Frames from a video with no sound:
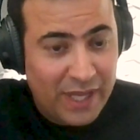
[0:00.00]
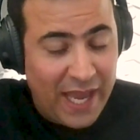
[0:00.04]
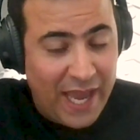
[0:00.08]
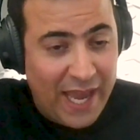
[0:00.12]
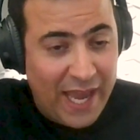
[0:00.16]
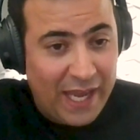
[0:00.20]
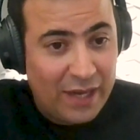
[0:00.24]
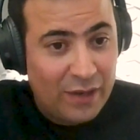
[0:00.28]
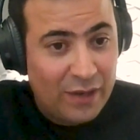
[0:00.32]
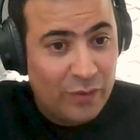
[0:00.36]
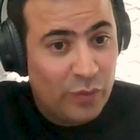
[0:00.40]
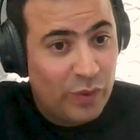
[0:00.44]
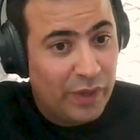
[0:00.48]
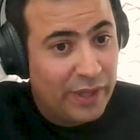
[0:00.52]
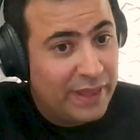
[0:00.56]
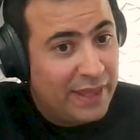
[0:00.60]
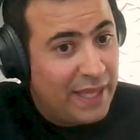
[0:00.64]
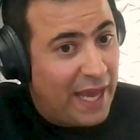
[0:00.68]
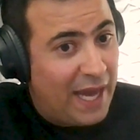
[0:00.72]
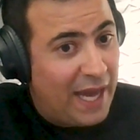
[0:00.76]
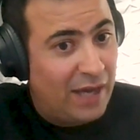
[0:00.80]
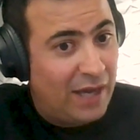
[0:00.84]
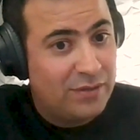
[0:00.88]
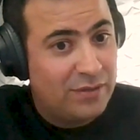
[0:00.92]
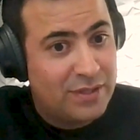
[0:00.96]
and
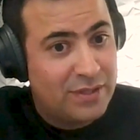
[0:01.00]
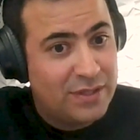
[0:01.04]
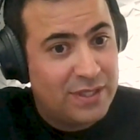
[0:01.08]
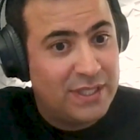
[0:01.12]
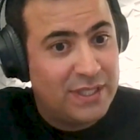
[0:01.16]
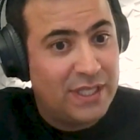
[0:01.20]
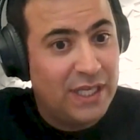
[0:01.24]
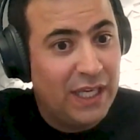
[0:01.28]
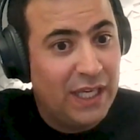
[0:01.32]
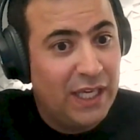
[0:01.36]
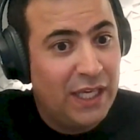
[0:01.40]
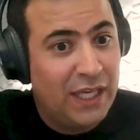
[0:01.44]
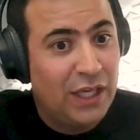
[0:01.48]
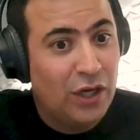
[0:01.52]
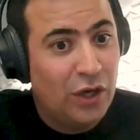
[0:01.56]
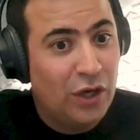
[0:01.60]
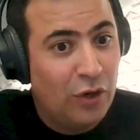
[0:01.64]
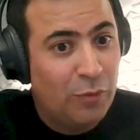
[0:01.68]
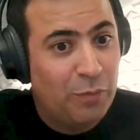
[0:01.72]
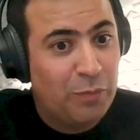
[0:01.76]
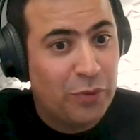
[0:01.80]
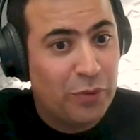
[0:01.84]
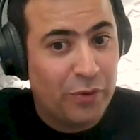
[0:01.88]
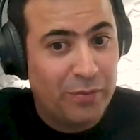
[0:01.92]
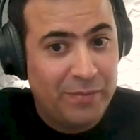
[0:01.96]
without
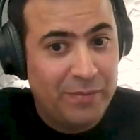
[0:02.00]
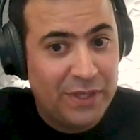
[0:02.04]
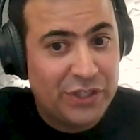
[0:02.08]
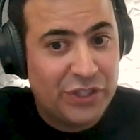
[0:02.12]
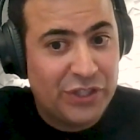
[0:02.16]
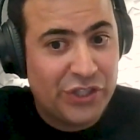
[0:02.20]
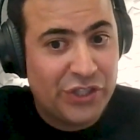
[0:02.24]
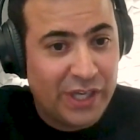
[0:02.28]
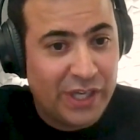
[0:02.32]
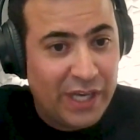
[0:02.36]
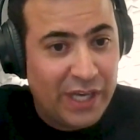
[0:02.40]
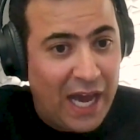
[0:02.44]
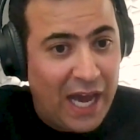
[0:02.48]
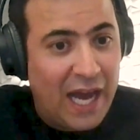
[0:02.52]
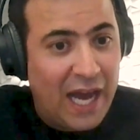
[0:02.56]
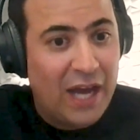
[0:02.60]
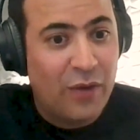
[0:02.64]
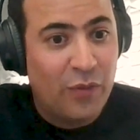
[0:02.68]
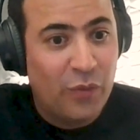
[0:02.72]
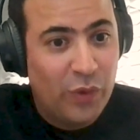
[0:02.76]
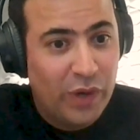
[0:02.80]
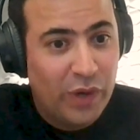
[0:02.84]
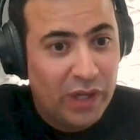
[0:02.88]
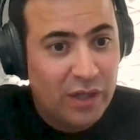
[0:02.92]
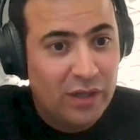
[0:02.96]
CEO permission,
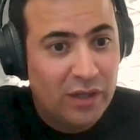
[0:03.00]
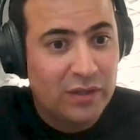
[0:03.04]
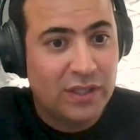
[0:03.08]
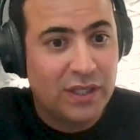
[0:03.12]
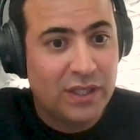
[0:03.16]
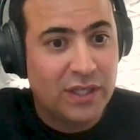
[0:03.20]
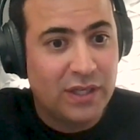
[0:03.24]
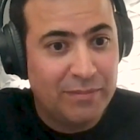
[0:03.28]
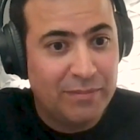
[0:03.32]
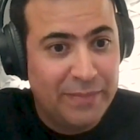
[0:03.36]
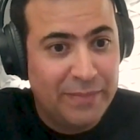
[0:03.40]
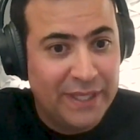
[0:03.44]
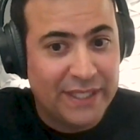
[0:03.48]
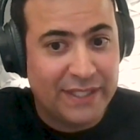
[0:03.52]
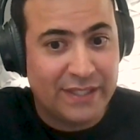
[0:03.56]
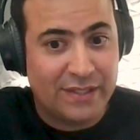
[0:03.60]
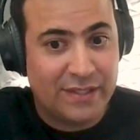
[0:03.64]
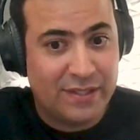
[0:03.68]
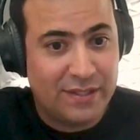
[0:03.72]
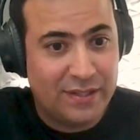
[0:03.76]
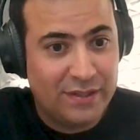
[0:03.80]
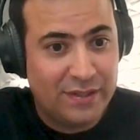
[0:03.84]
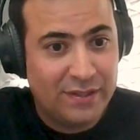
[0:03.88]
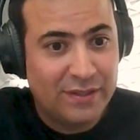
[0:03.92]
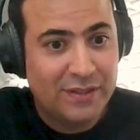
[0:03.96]
I will
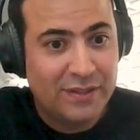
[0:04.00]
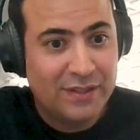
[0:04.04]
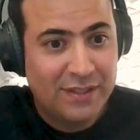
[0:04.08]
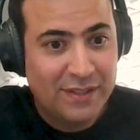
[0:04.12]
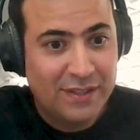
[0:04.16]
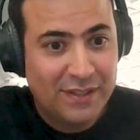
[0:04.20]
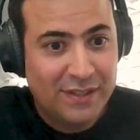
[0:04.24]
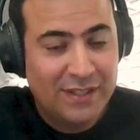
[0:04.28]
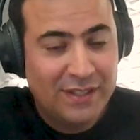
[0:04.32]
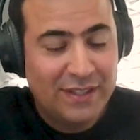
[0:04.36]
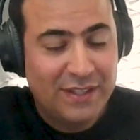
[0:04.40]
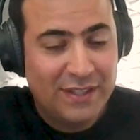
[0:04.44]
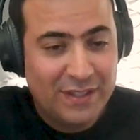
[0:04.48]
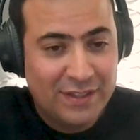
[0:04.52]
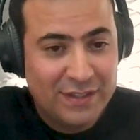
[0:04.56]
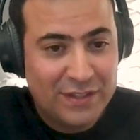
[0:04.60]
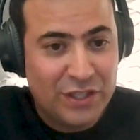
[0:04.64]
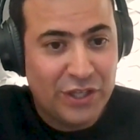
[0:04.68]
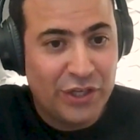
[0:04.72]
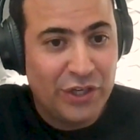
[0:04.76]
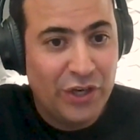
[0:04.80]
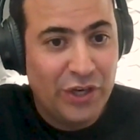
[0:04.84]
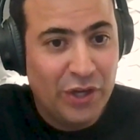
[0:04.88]
commit to